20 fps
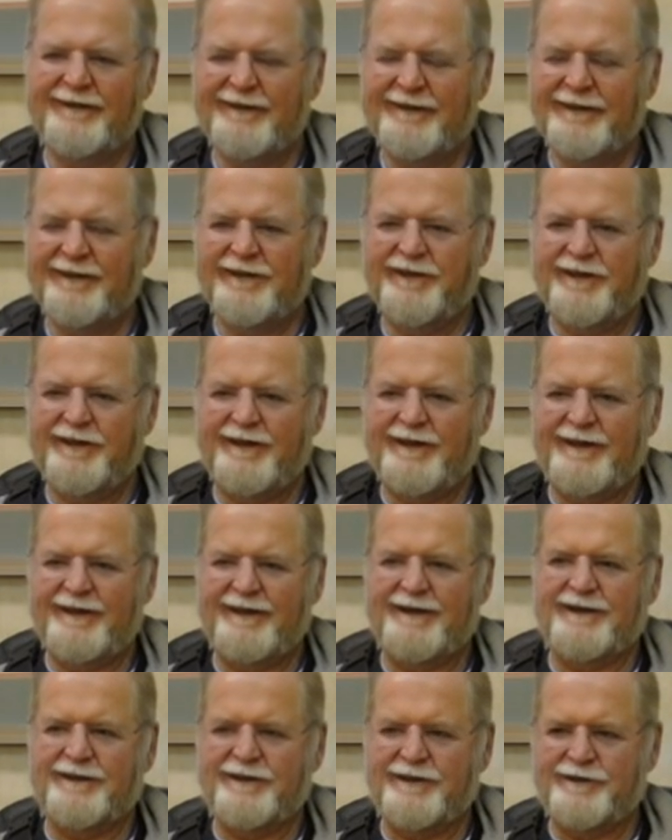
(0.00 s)

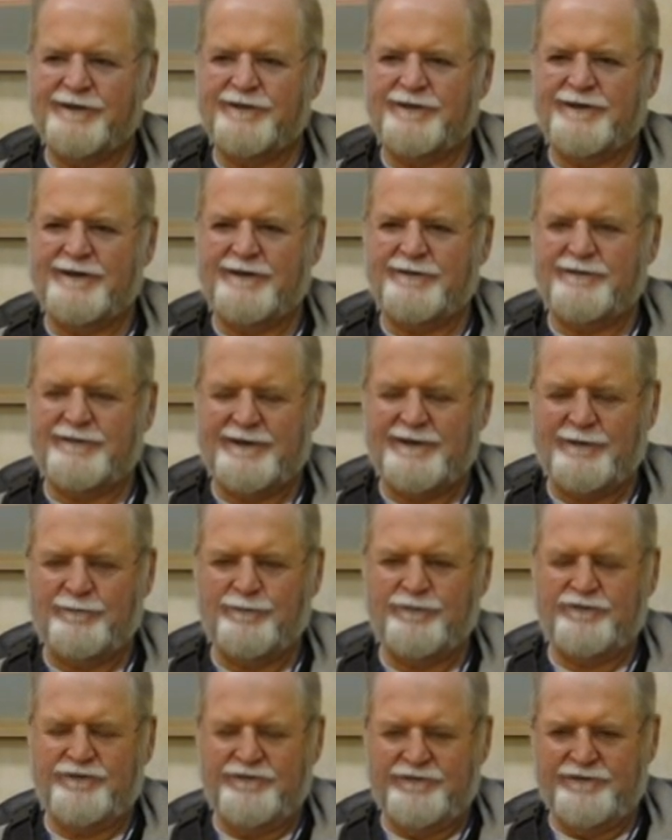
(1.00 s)
Yeah, that
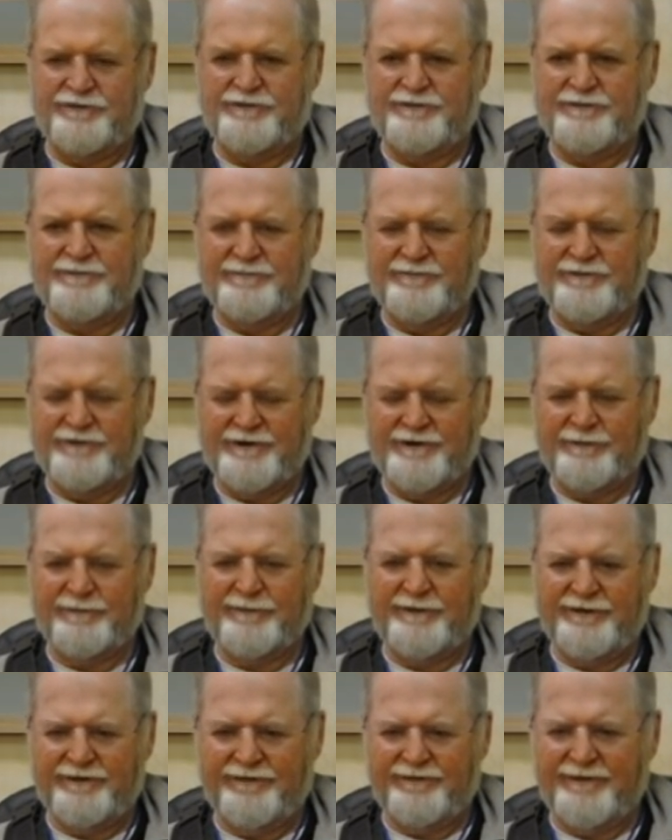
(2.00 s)
was
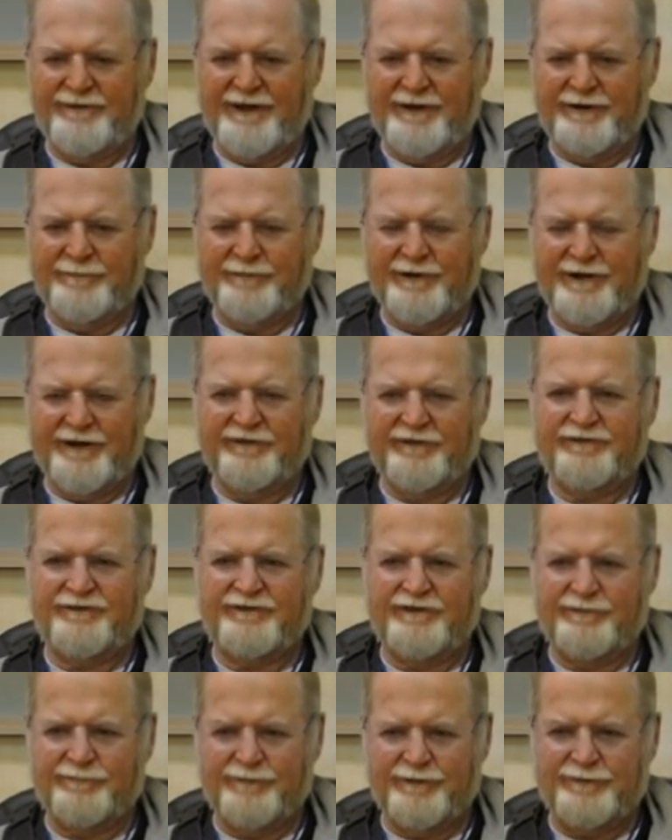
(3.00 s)
Jerry's and my
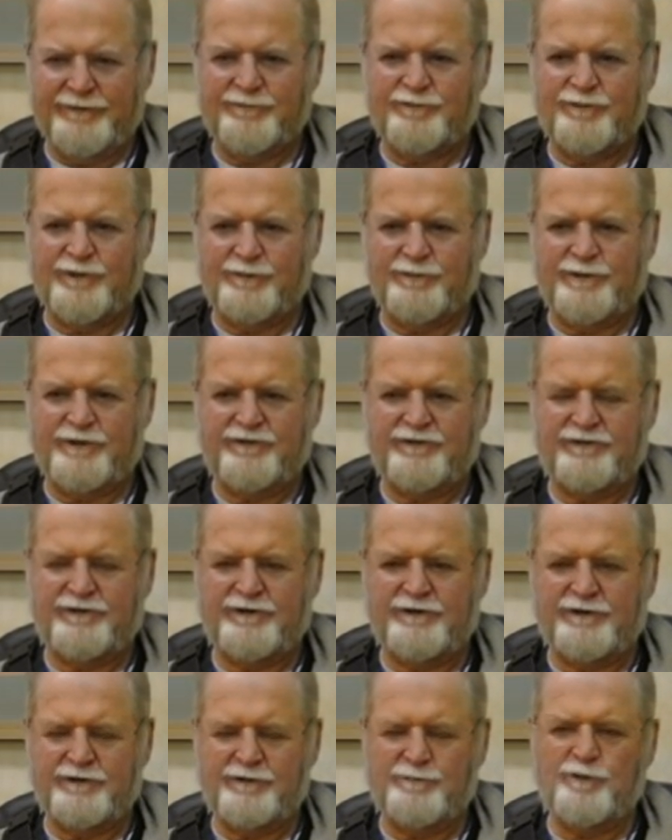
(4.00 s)
secret when we
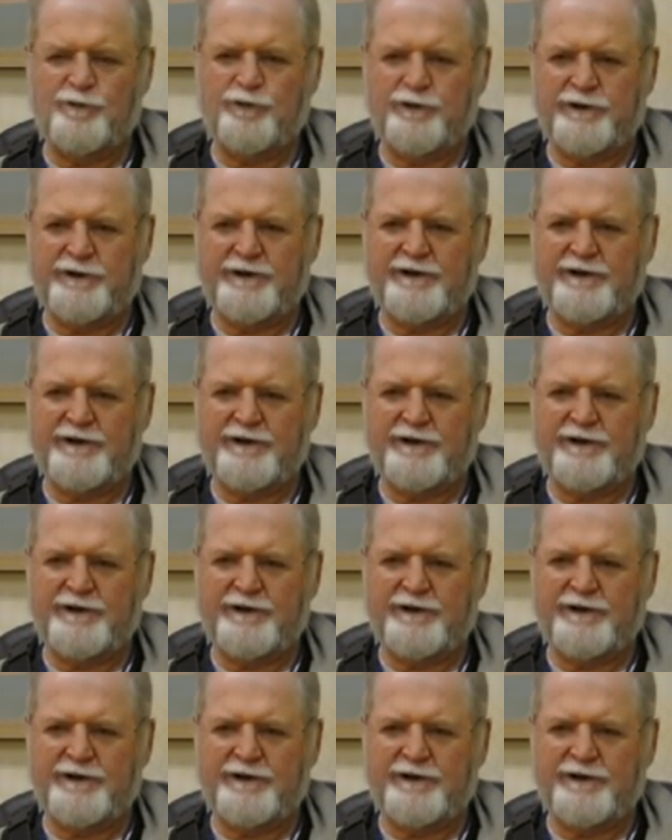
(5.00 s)
started A Mote in